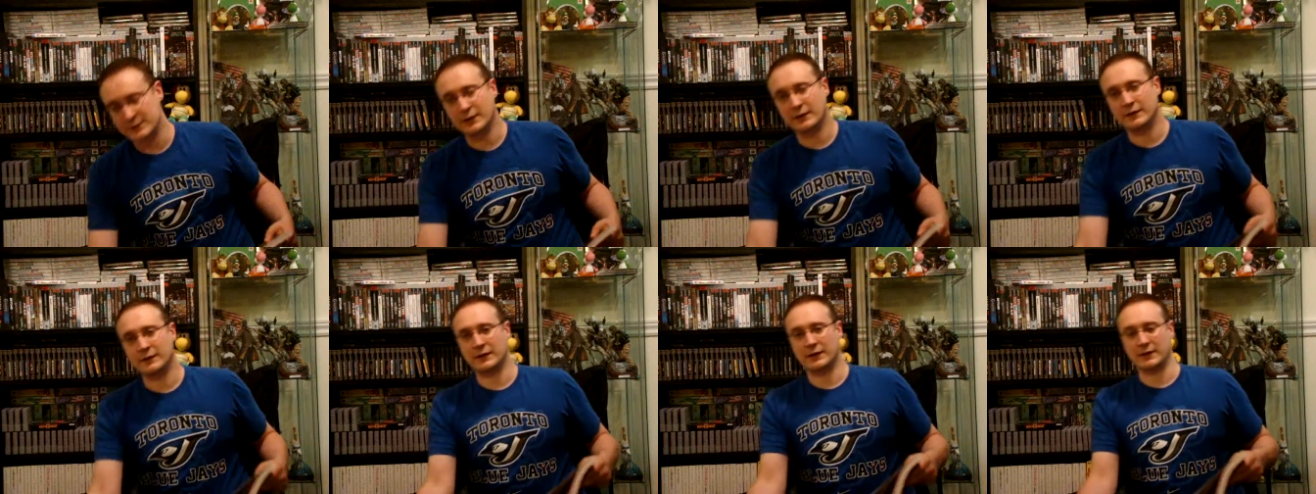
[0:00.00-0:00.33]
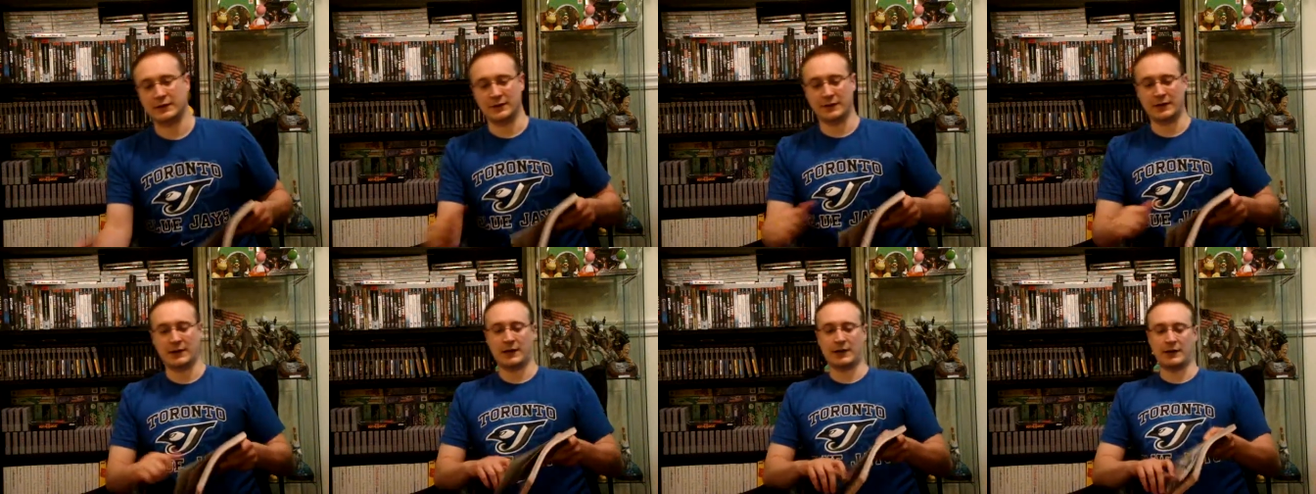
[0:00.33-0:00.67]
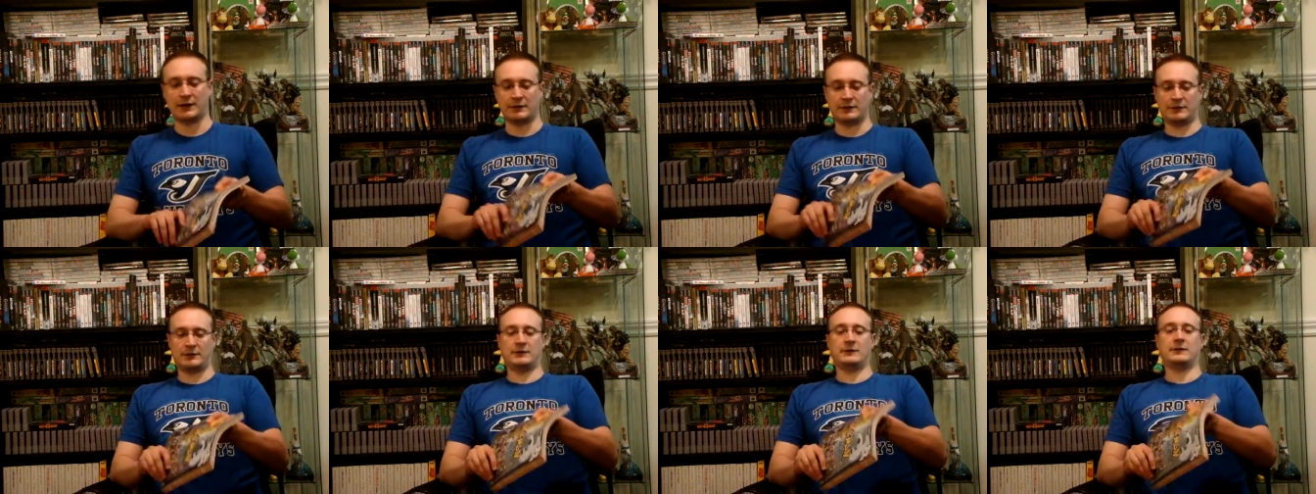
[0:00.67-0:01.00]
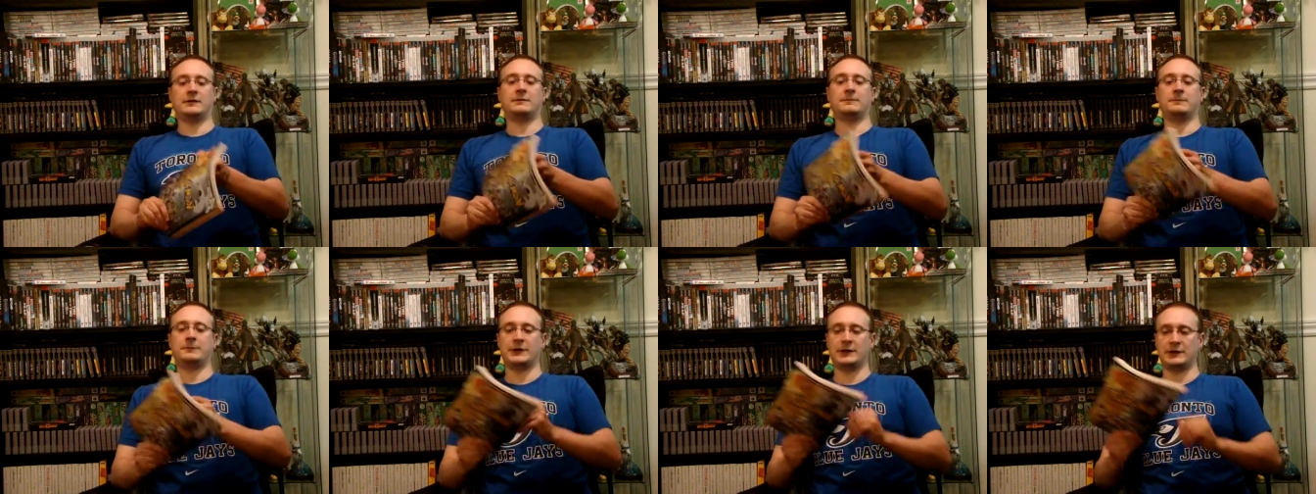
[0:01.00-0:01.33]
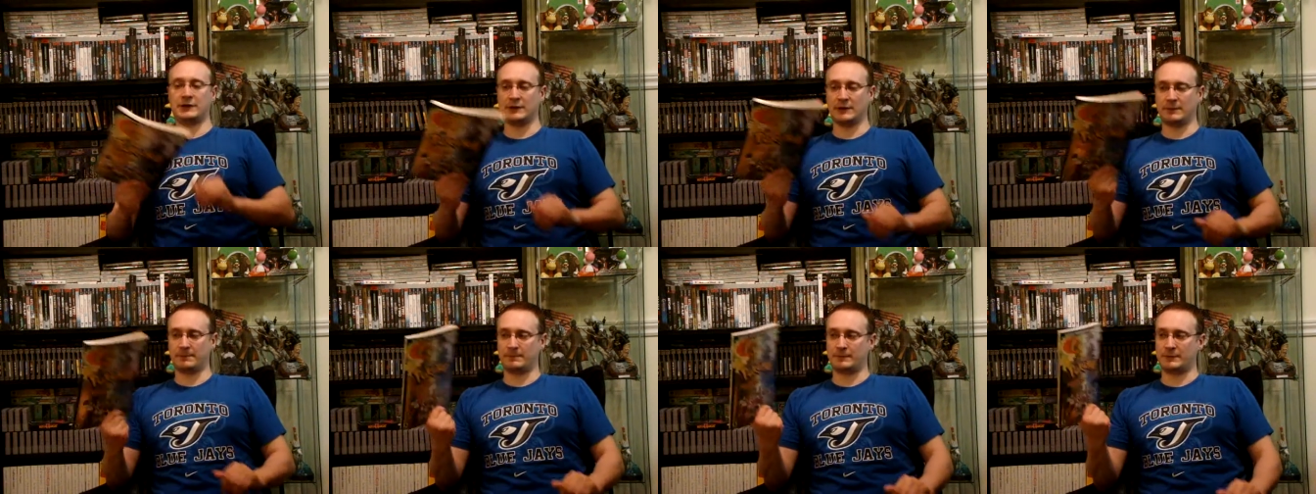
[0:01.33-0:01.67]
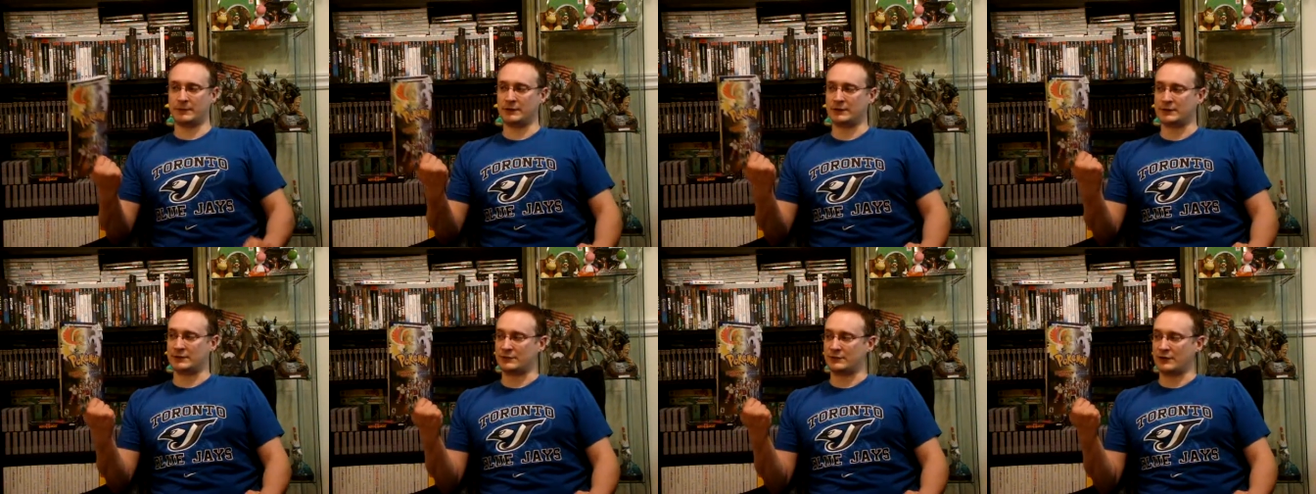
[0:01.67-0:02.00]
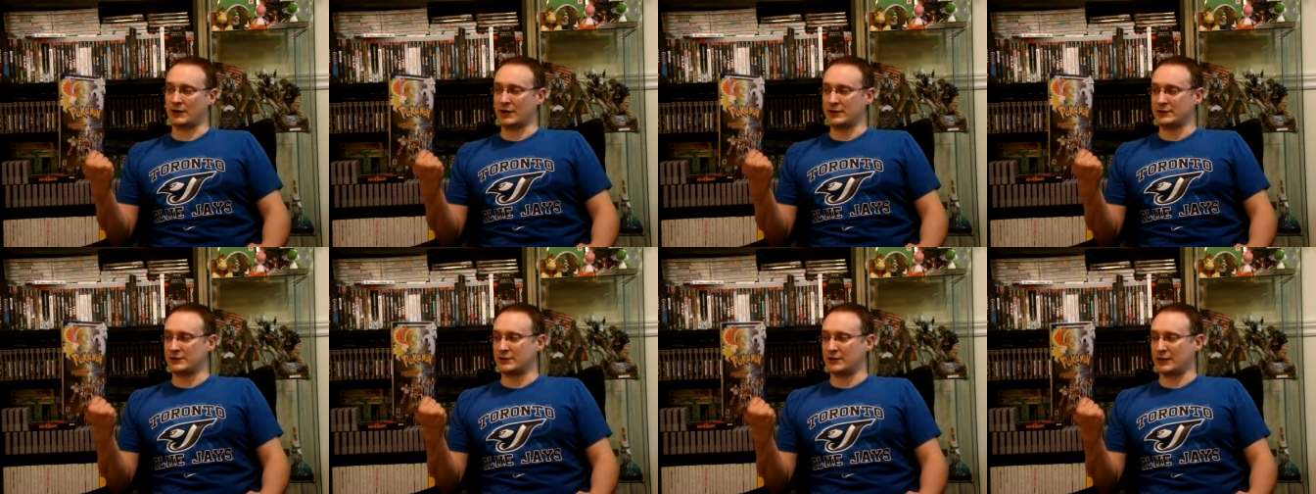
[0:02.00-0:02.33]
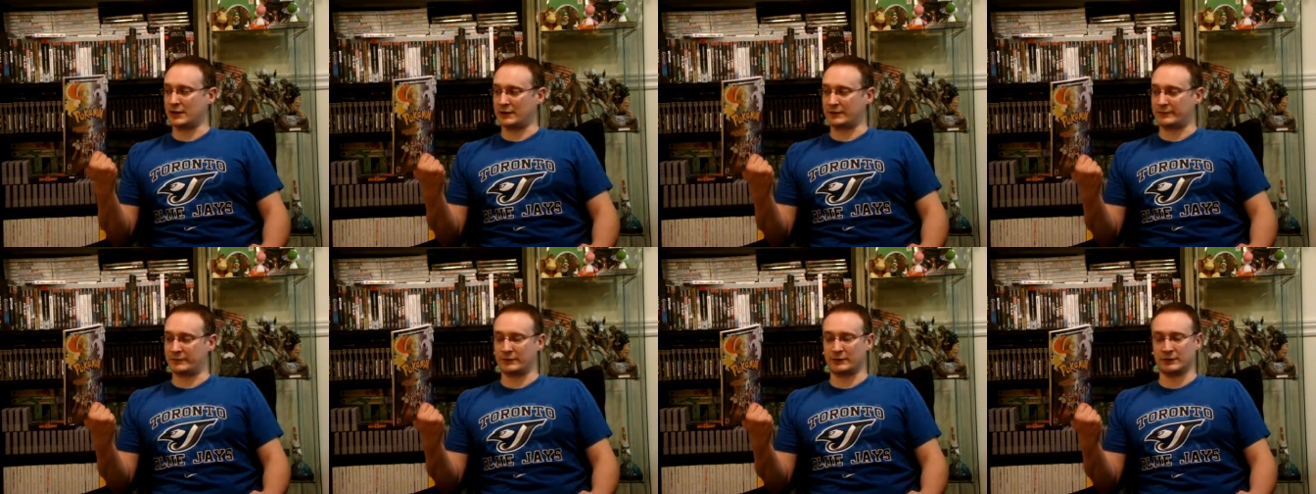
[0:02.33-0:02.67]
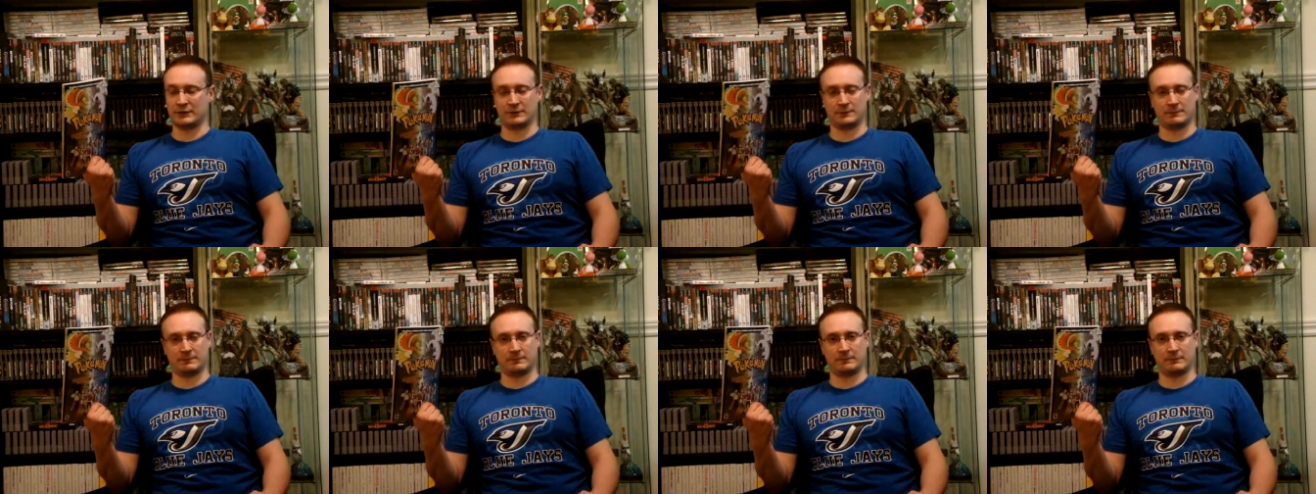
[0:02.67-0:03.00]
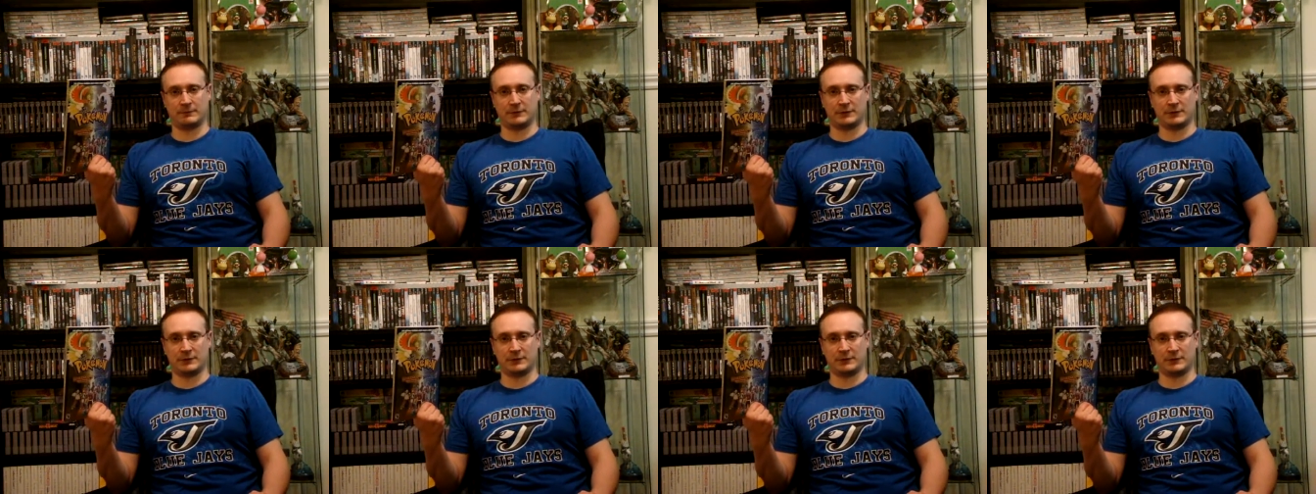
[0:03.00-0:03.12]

saw that he had picked up the strategy guide for